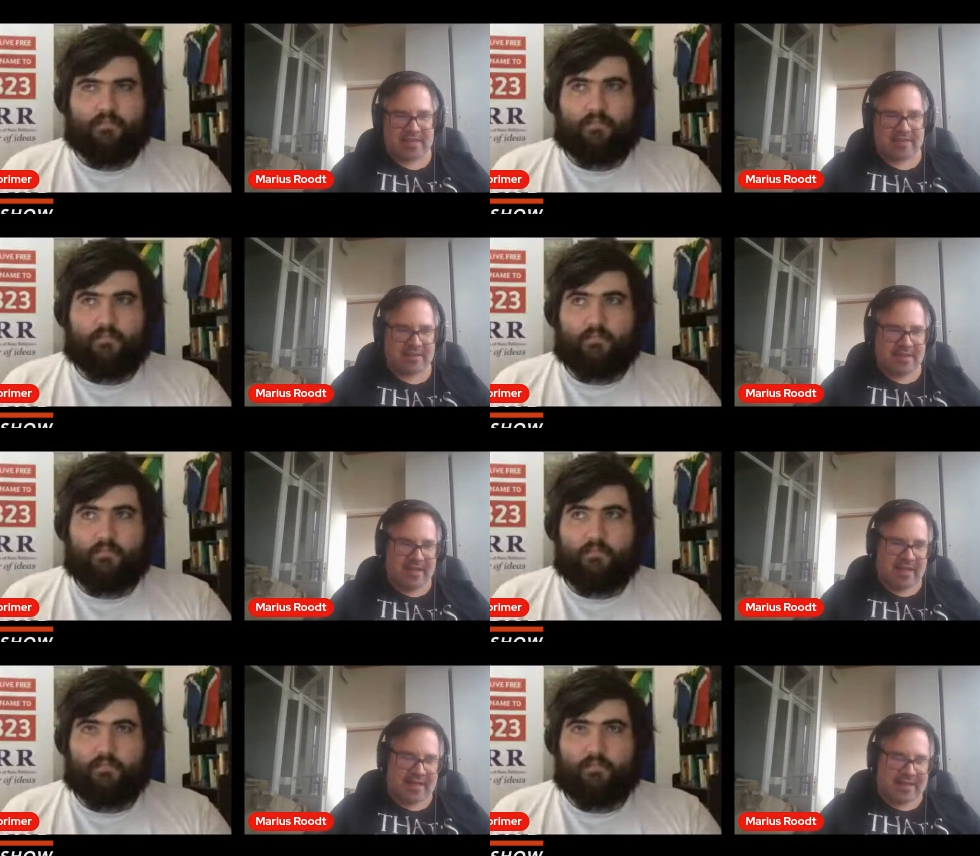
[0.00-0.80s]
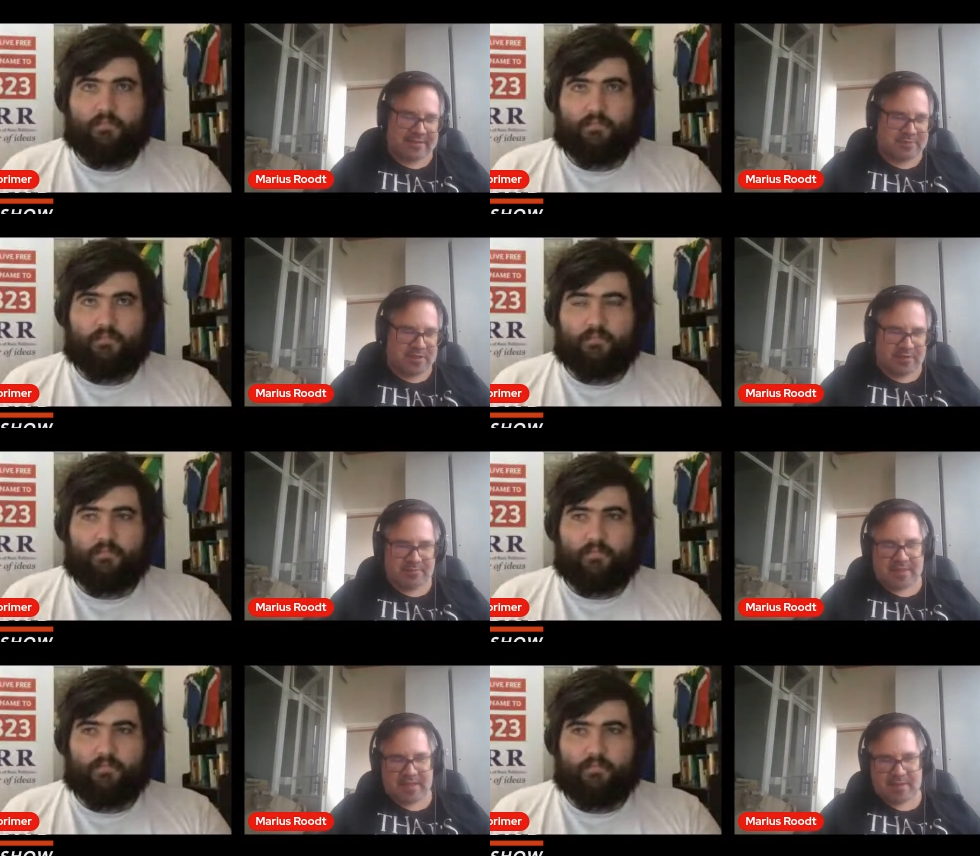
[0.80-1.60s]
Speaker 1: They, uh, you know,
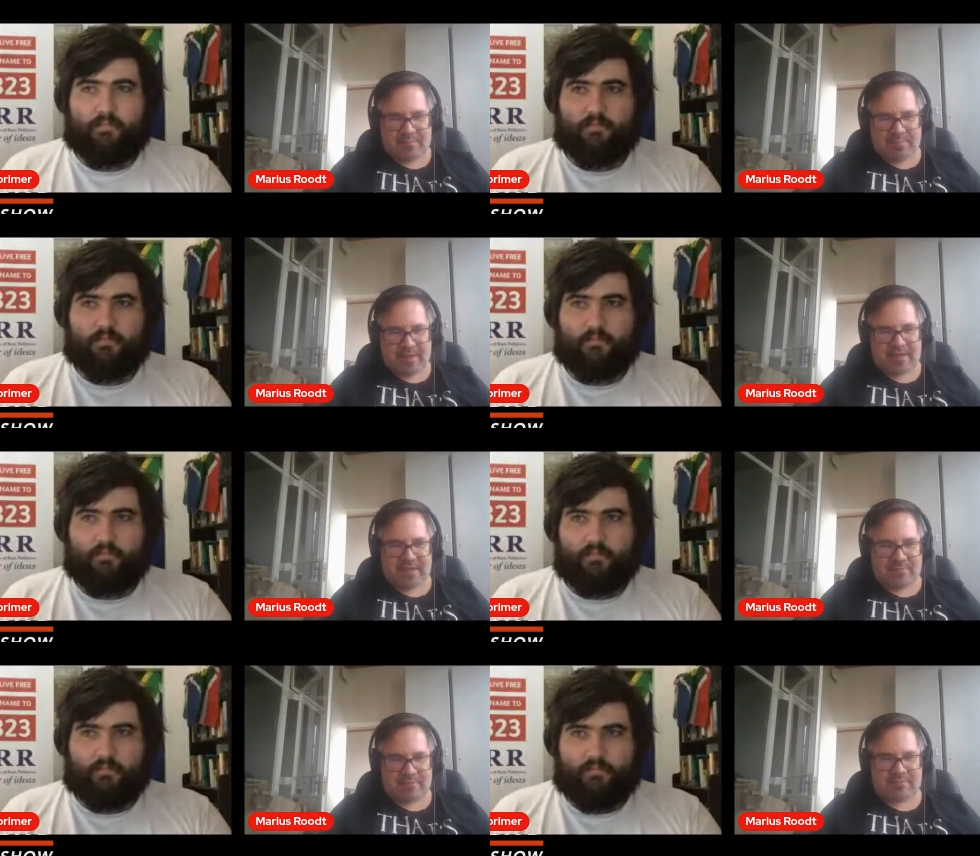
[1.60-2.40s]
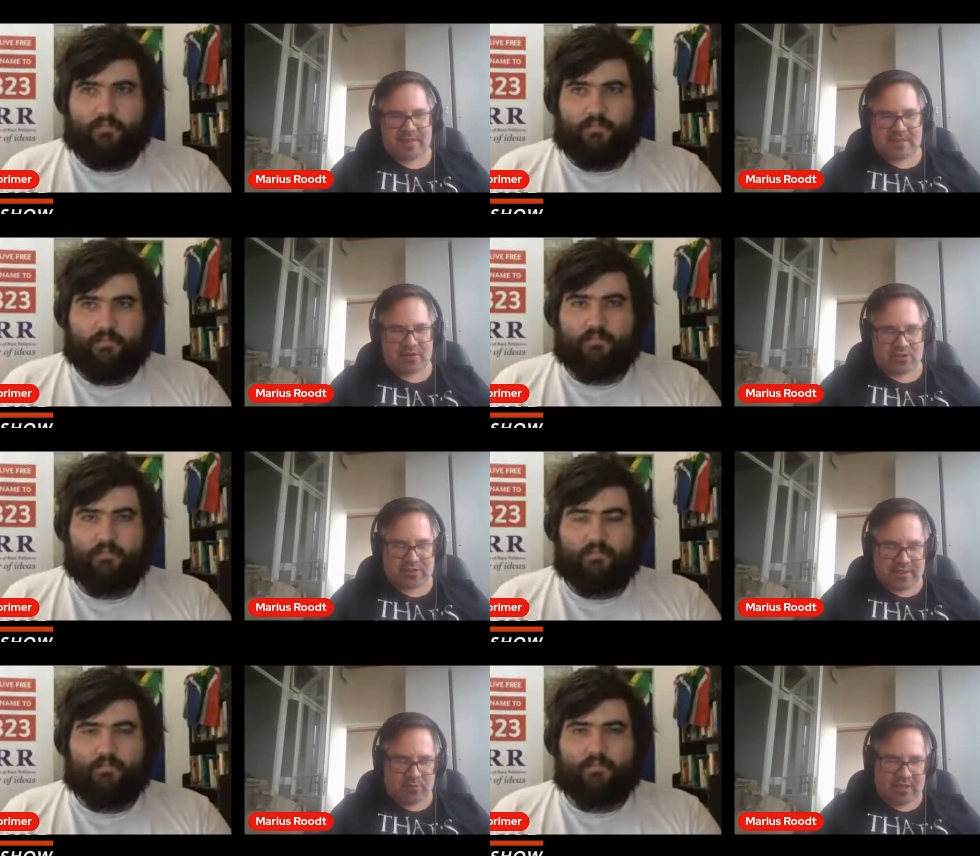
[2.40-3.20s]
uh, better. Um, uh, they're
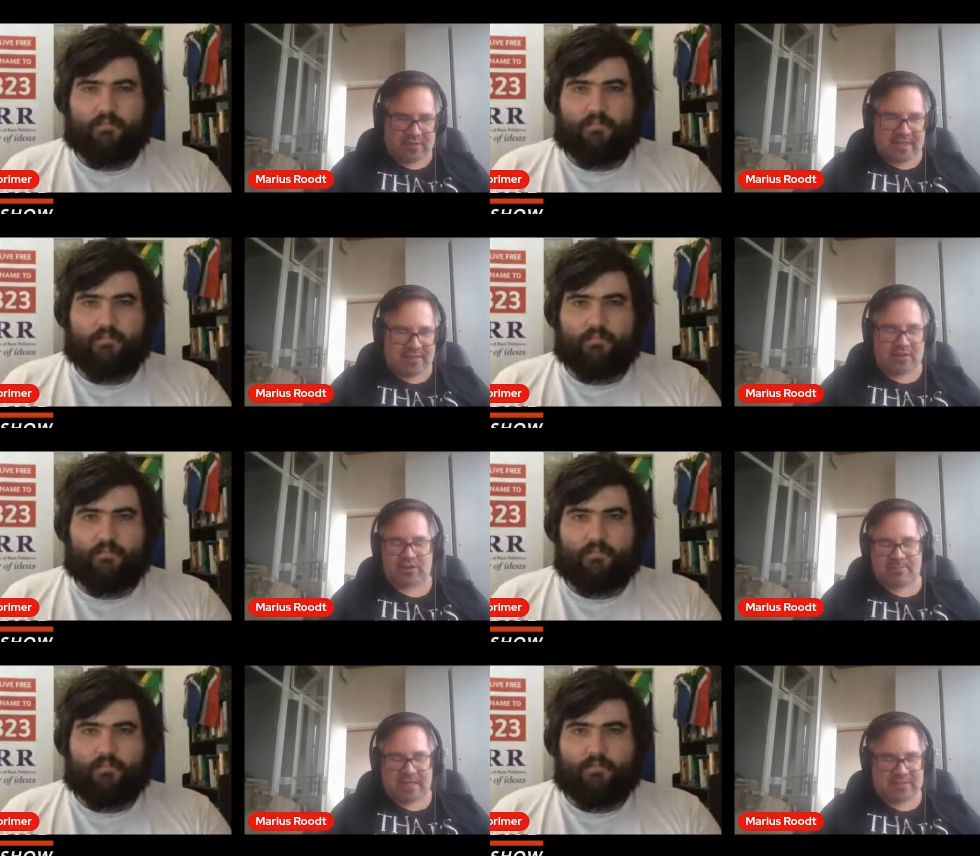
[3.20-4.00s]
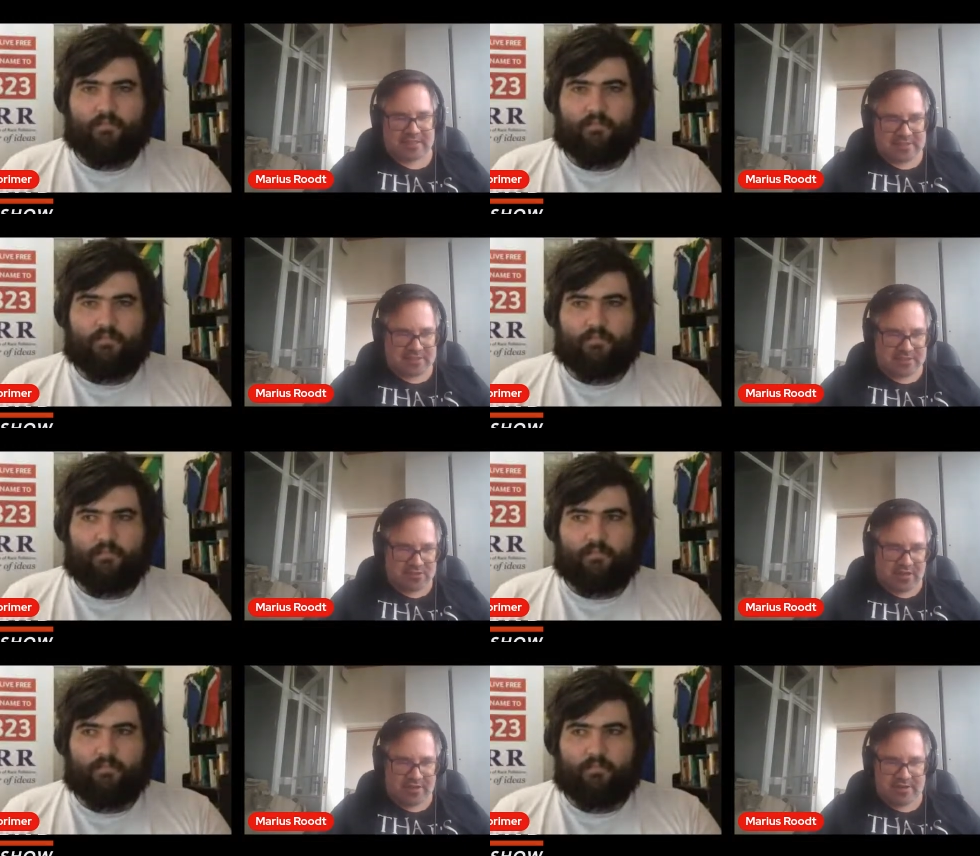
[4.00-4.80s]
not uh, well. Uh, they're not malnourished and
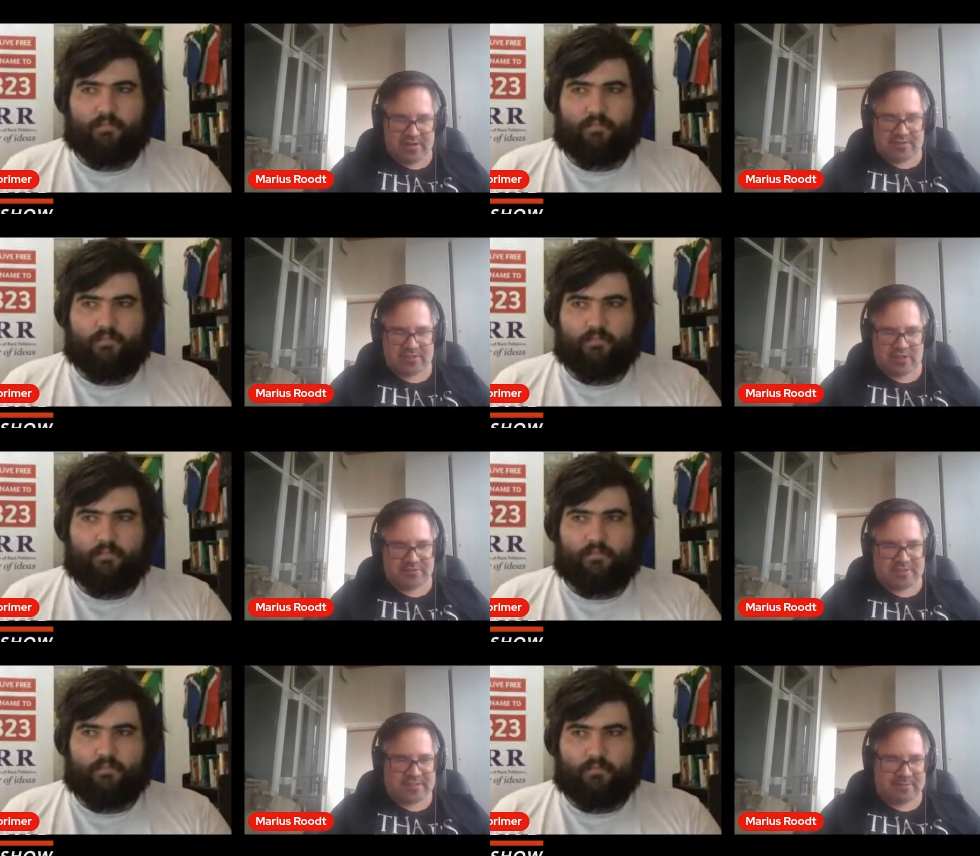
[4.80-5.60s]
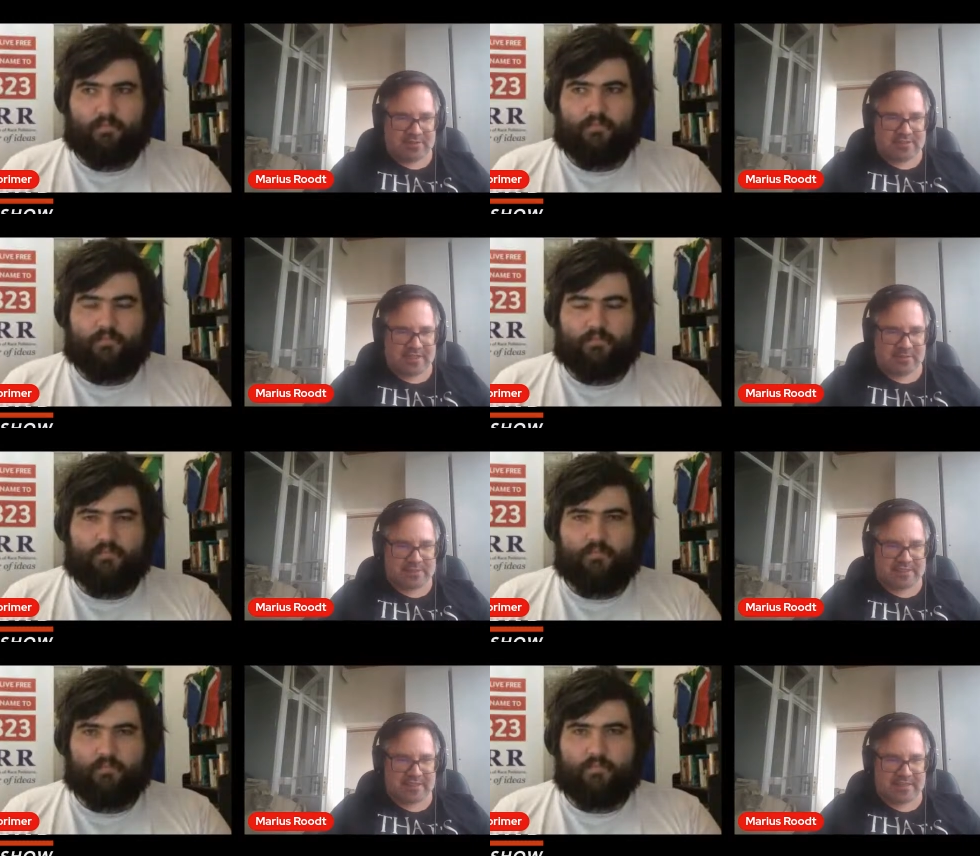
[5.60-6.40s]
so on. So there's obviously something to
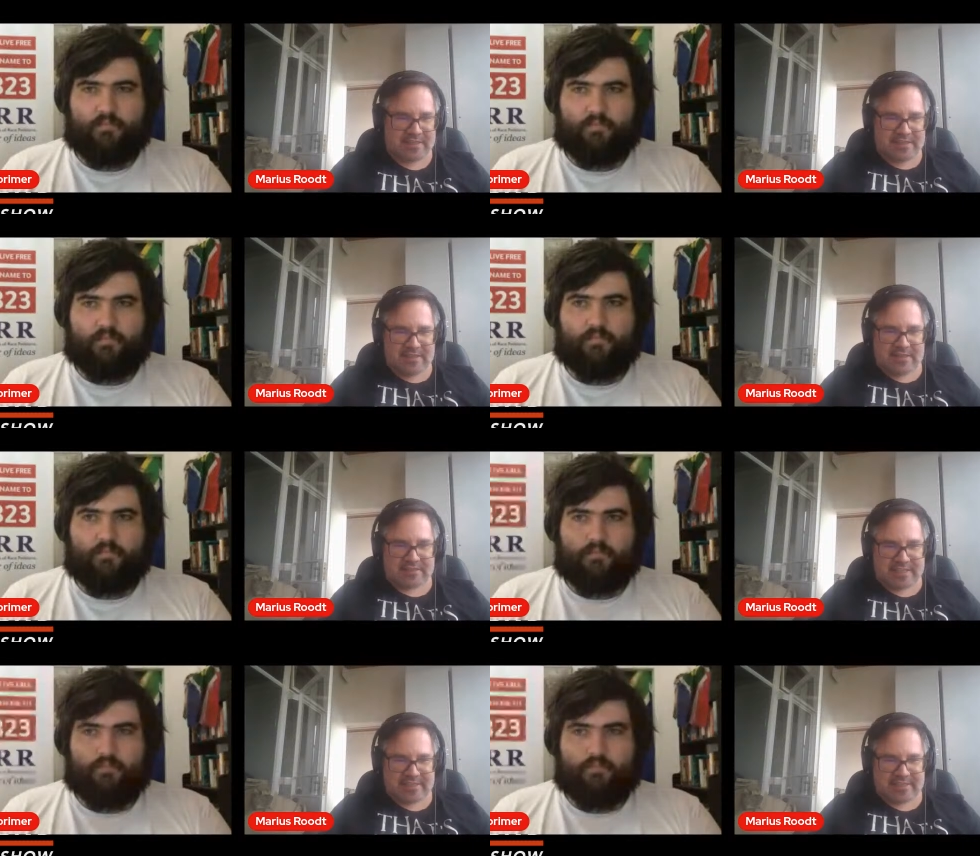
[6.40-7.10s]
celebrate, and it's